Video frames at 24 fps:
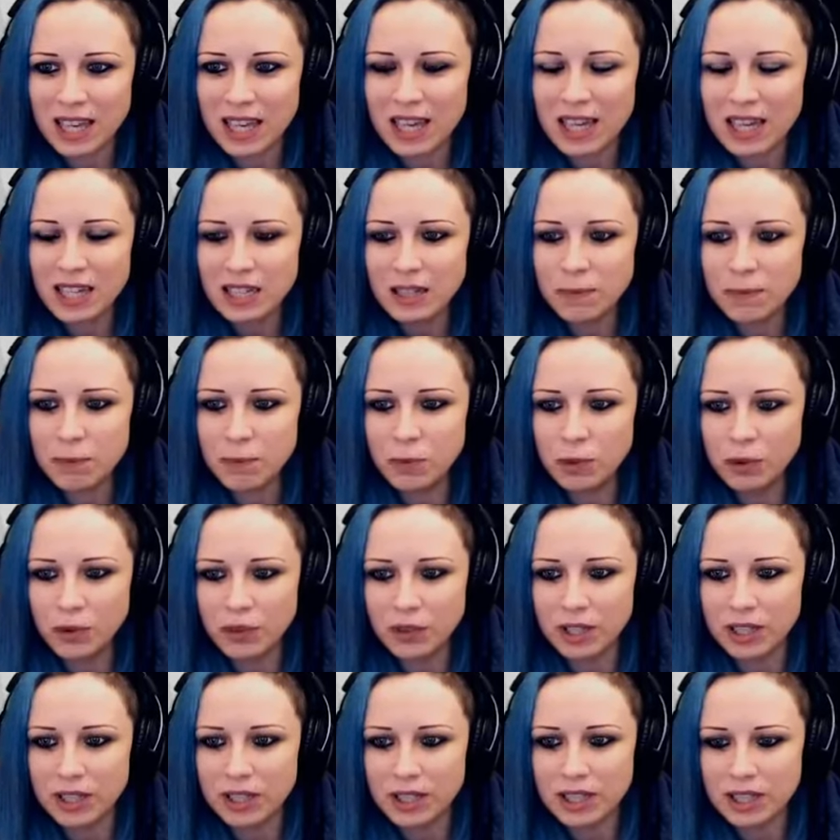and the
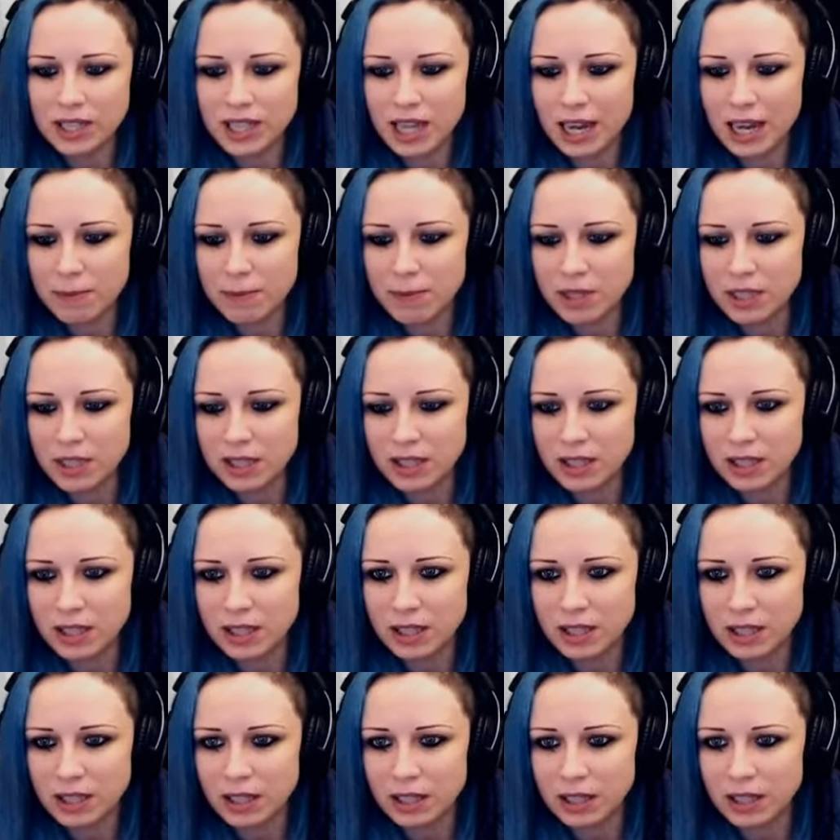bowlers coming in
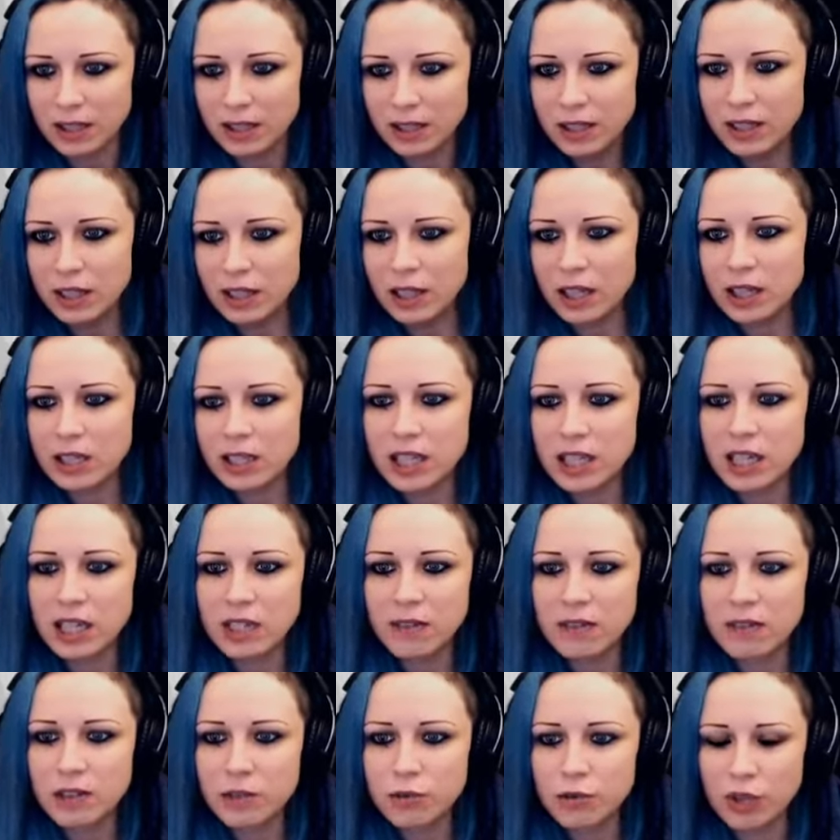here
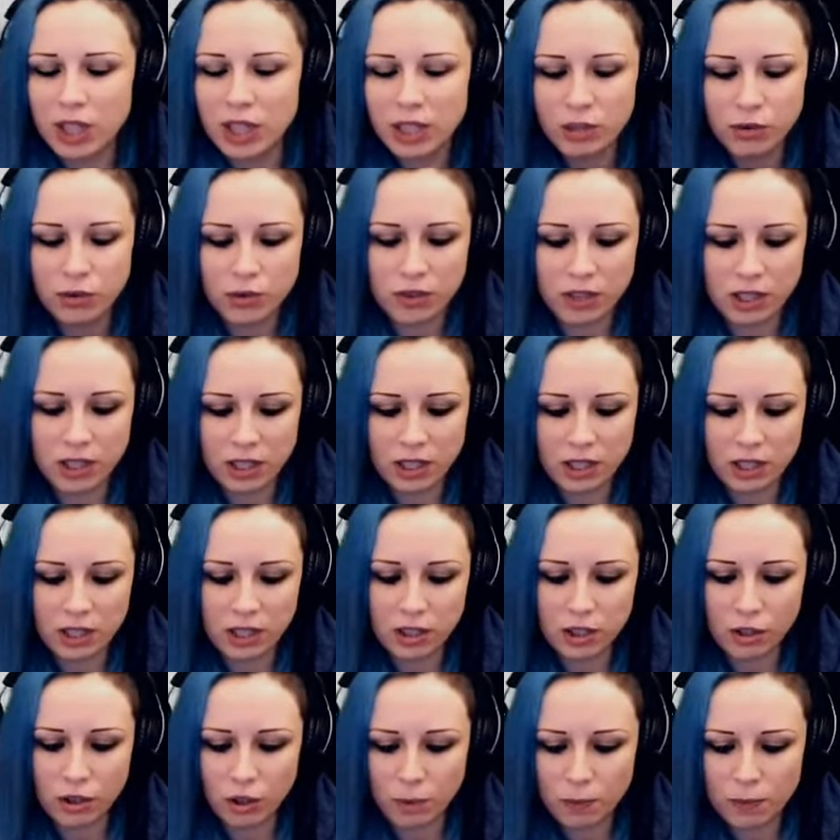king will try to clear
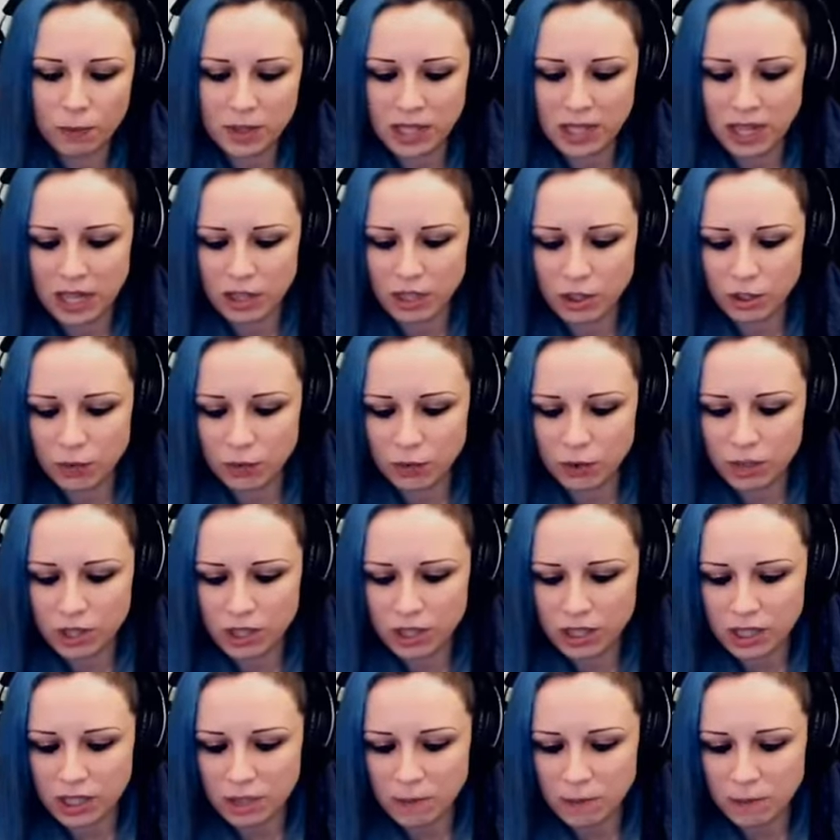this top side. So what
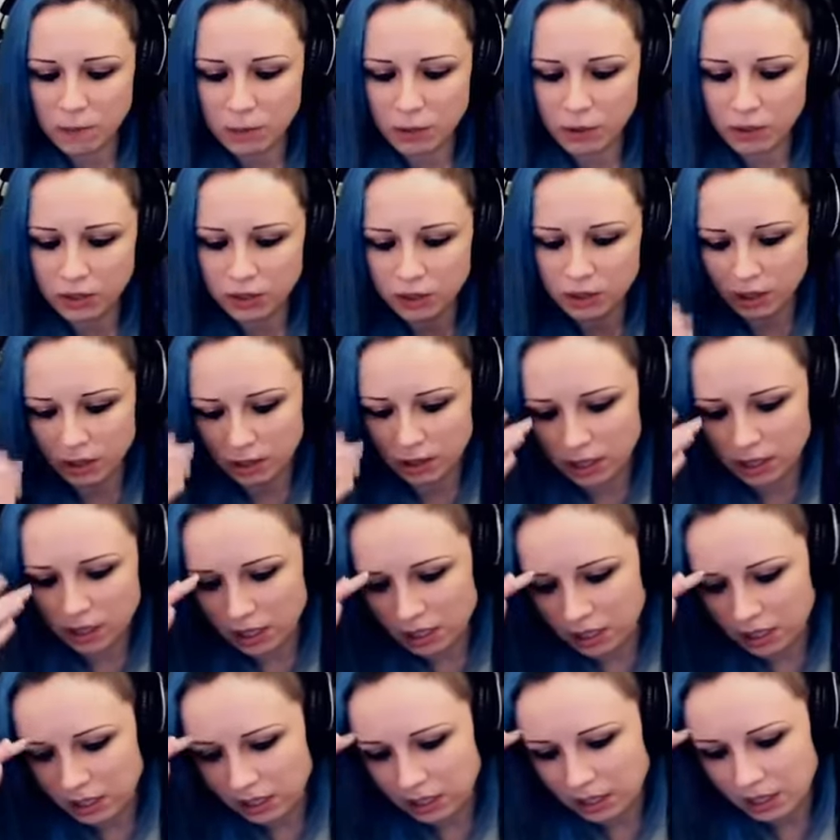is important
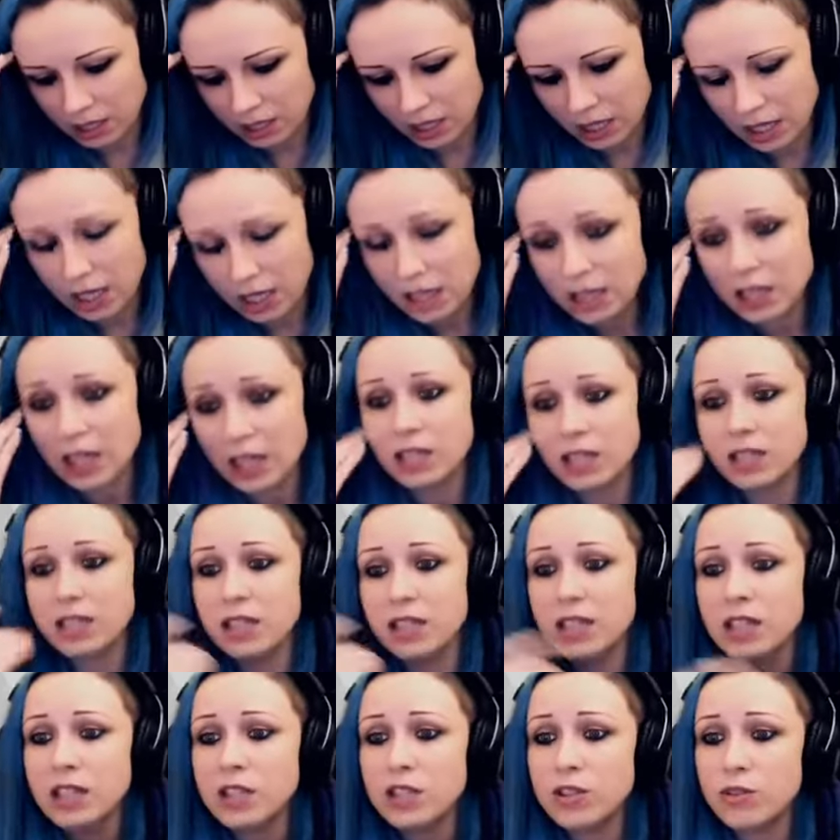is this healers
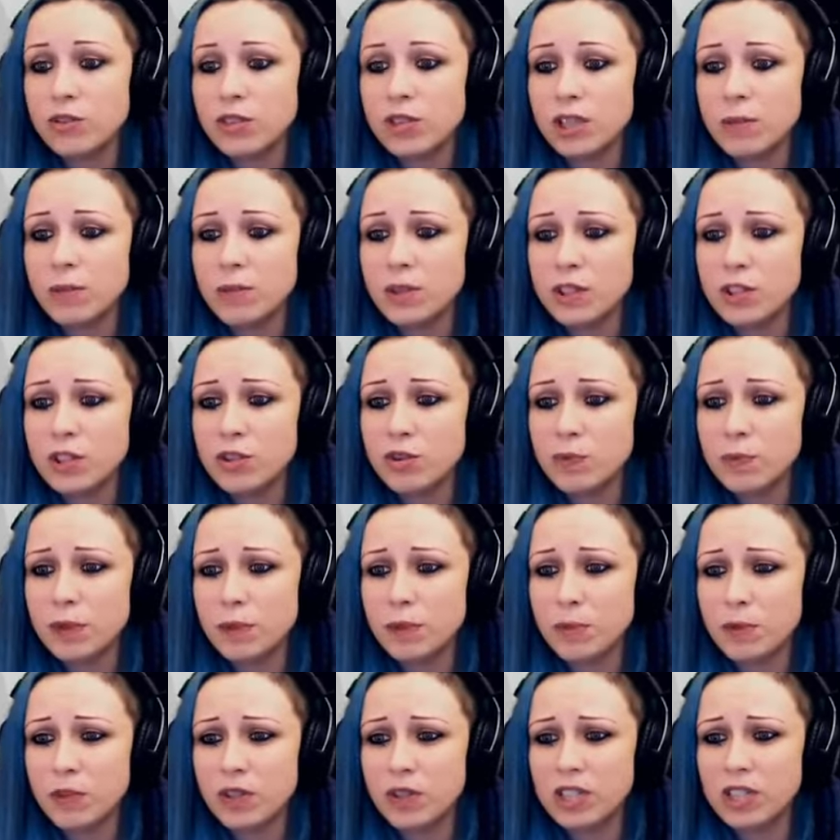needs to keep the
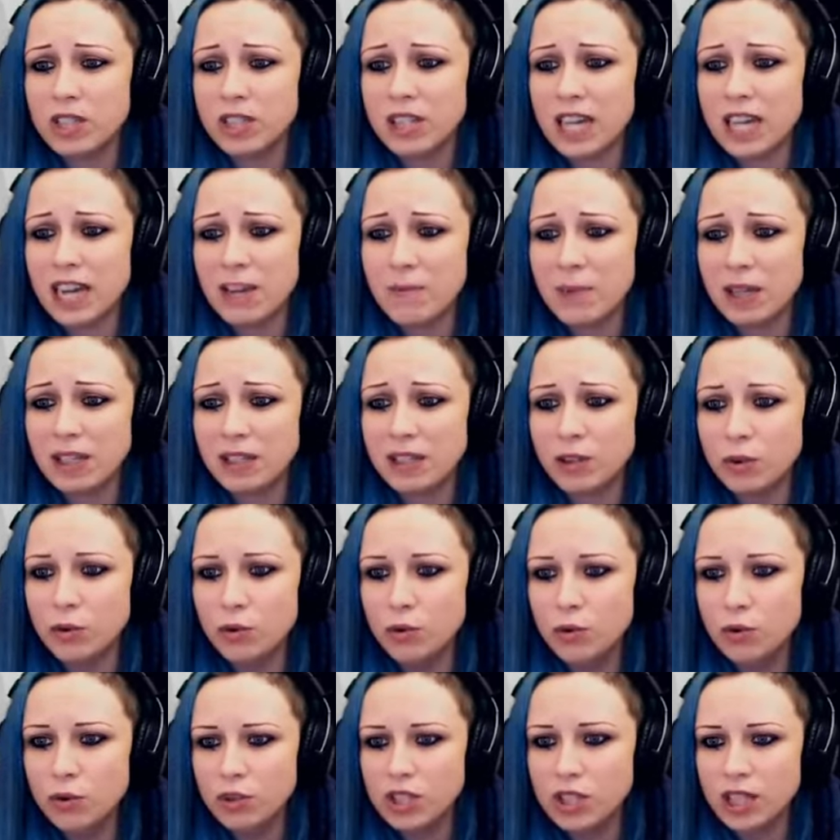super bowlers alive, but
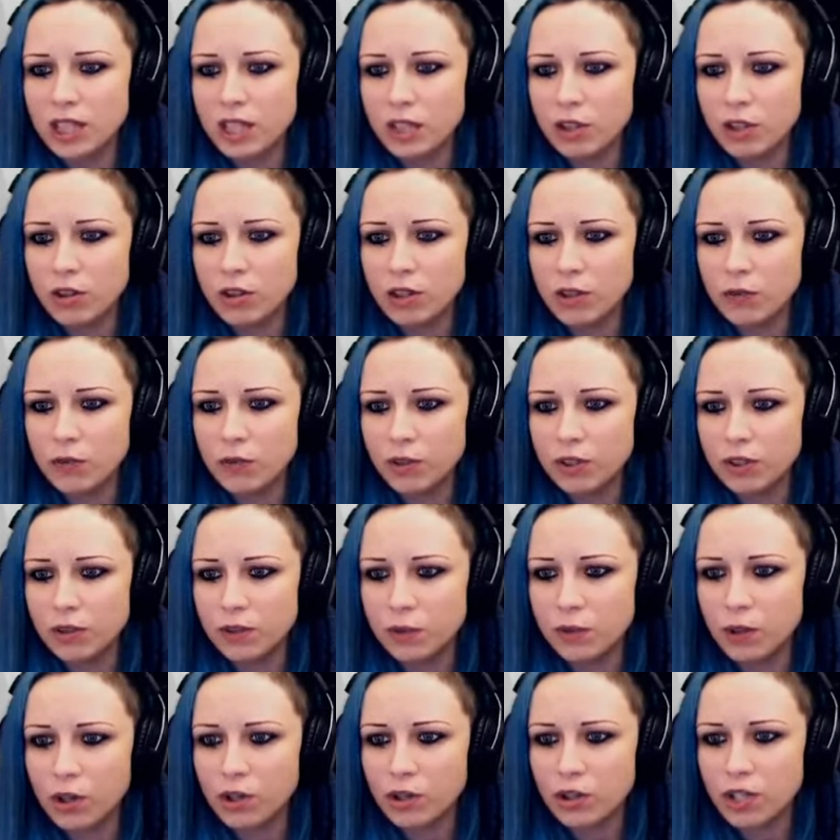looks like they're going for the
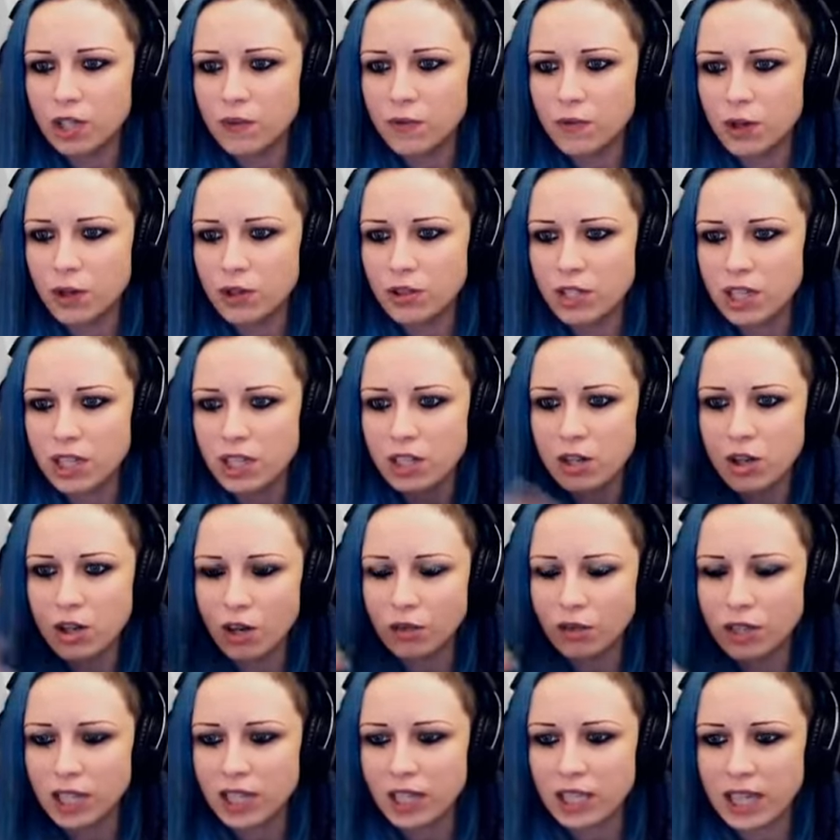walkie walkie.
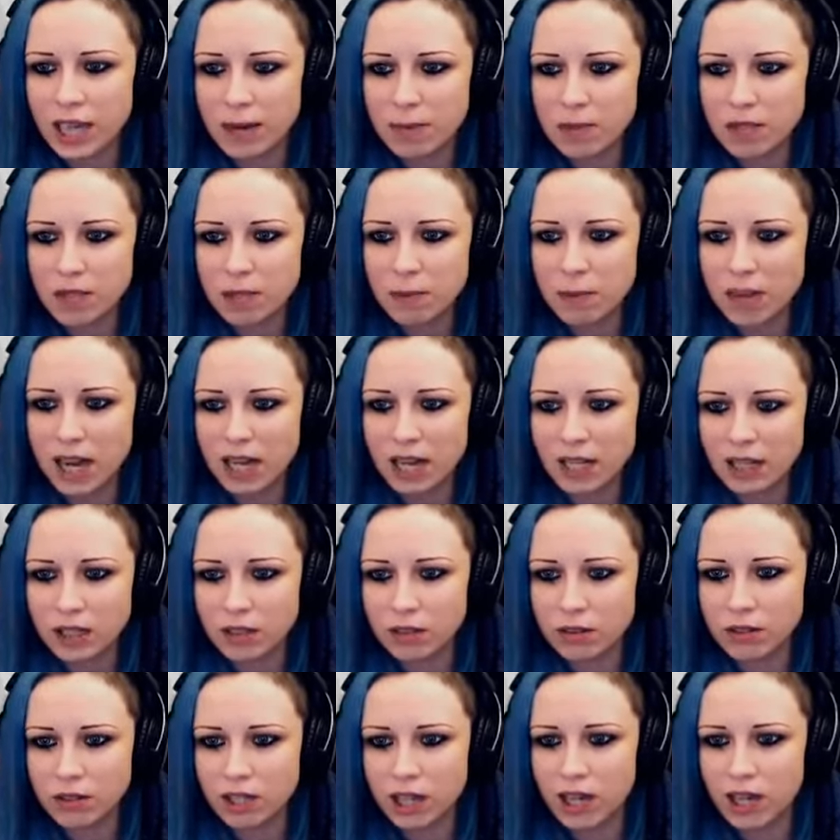No, they're coming back.
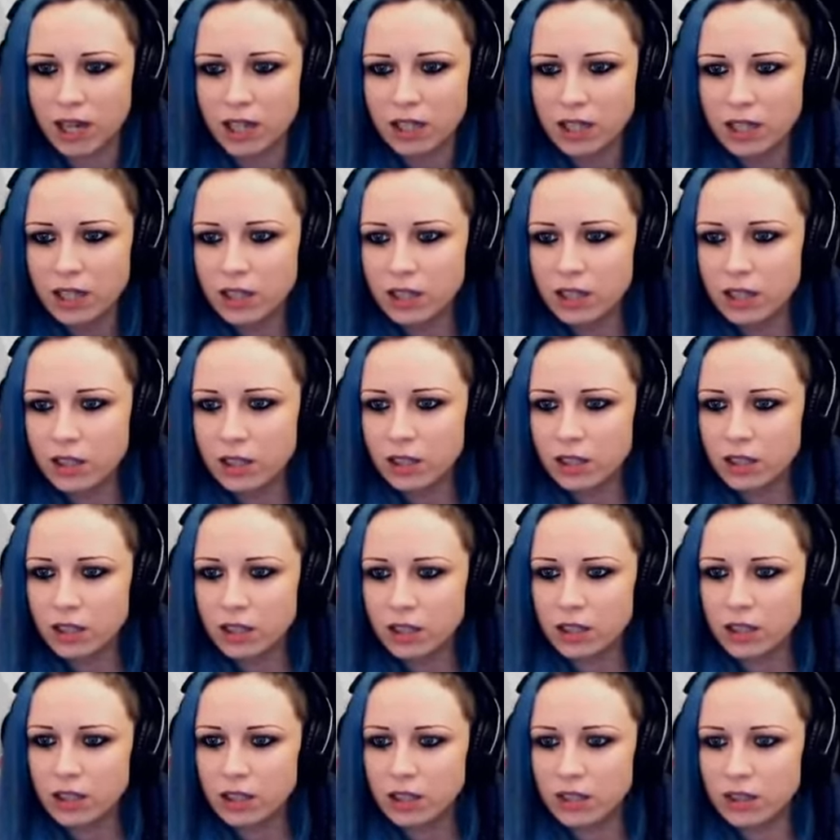Okay.
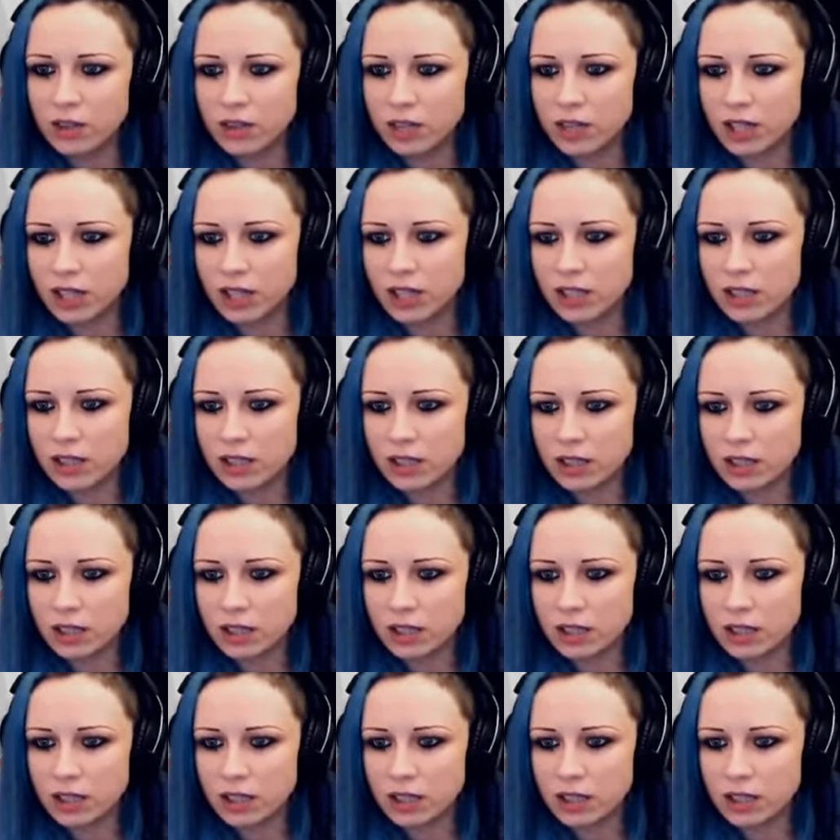Alright.